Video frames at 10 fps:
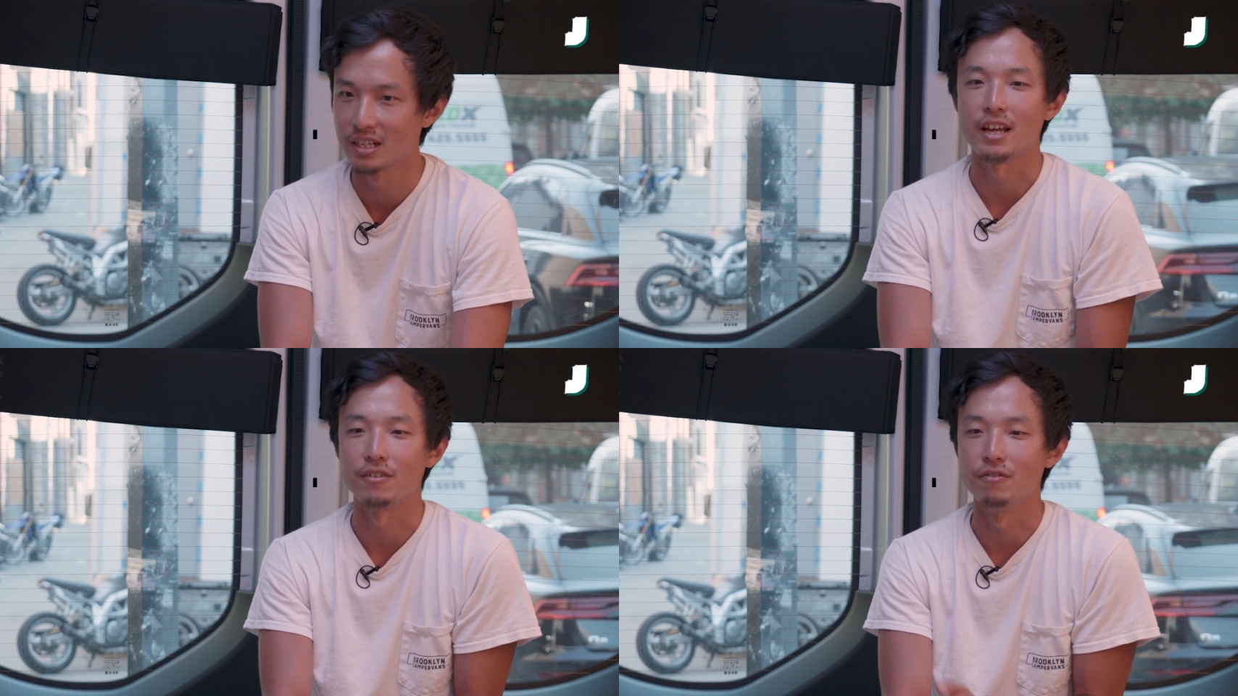
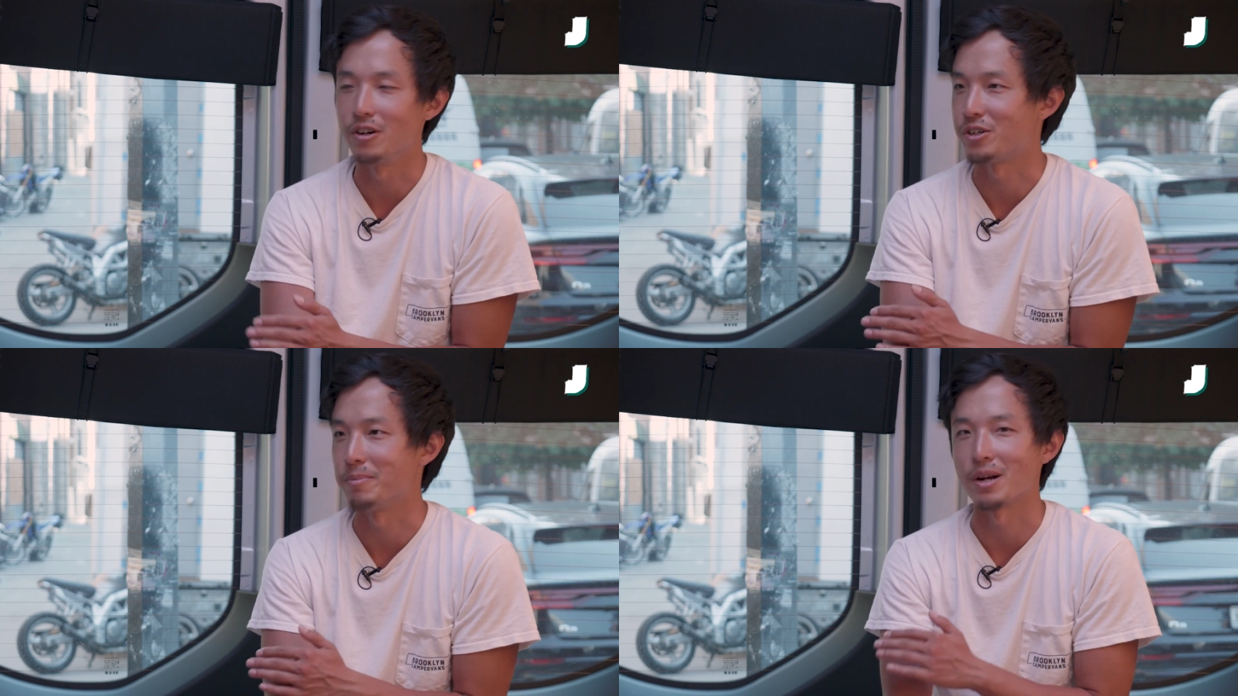and road
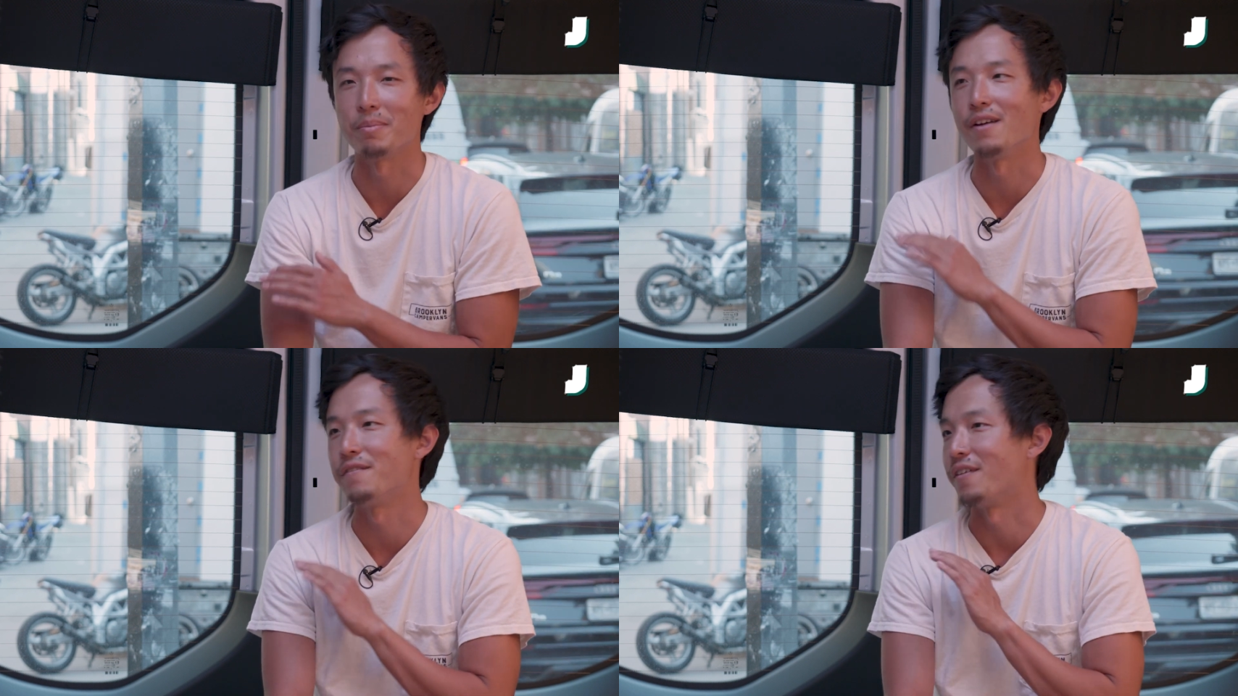trips are
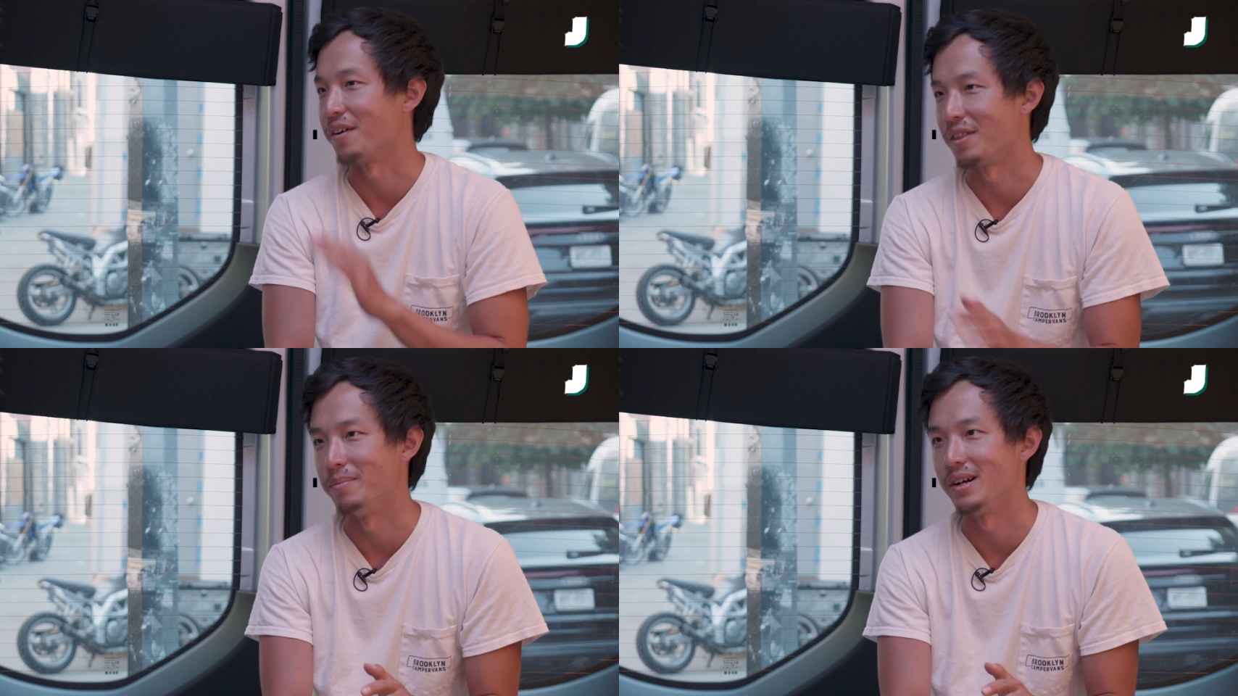by far
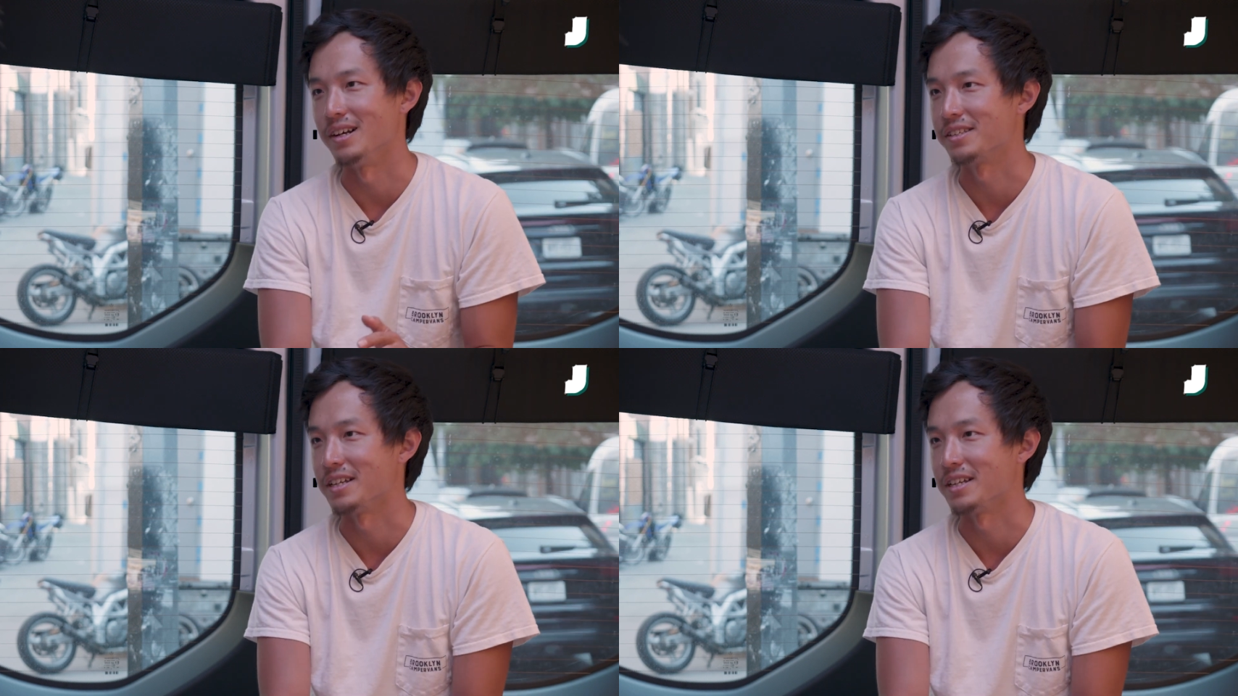the best.